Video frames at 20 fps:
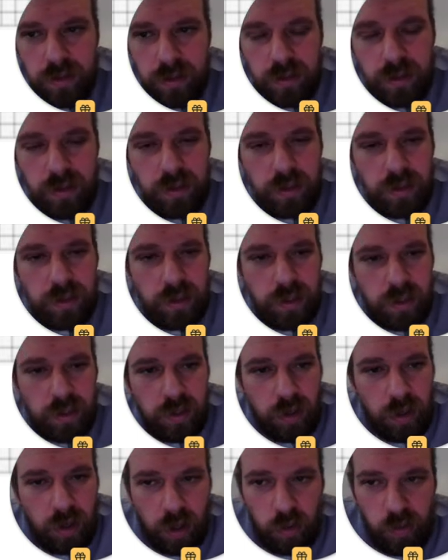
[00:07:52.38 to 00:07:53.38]
you're all the way
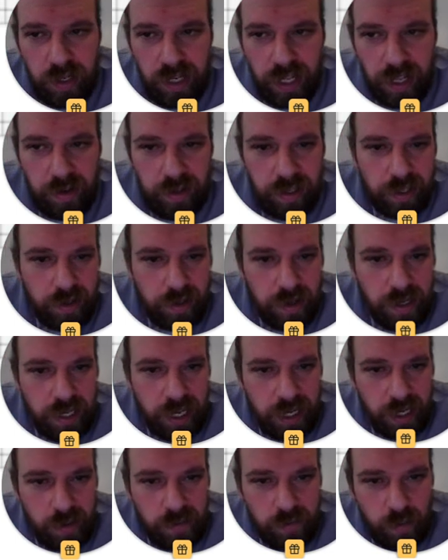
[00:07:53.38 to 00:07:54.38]
down here at negative
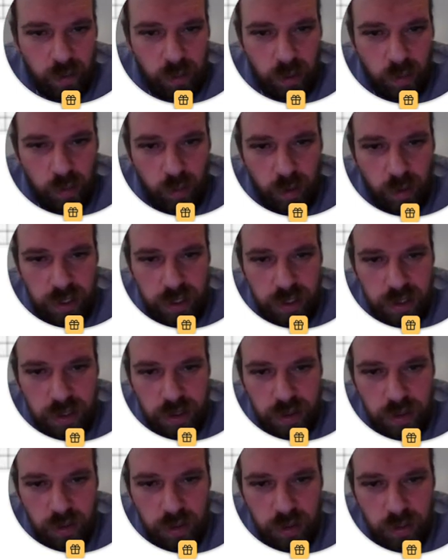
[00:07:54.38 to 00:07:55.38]
4. 1, 2,
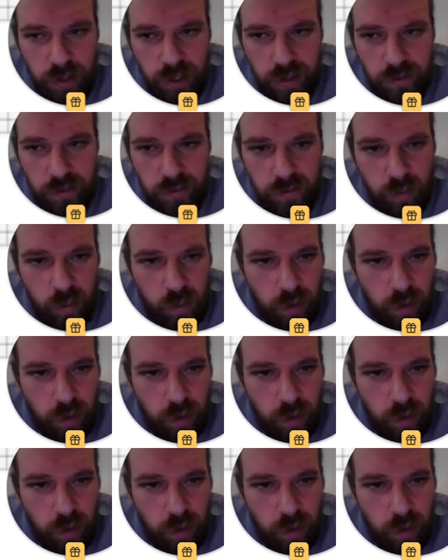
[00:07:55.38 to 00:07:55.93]
3, 4.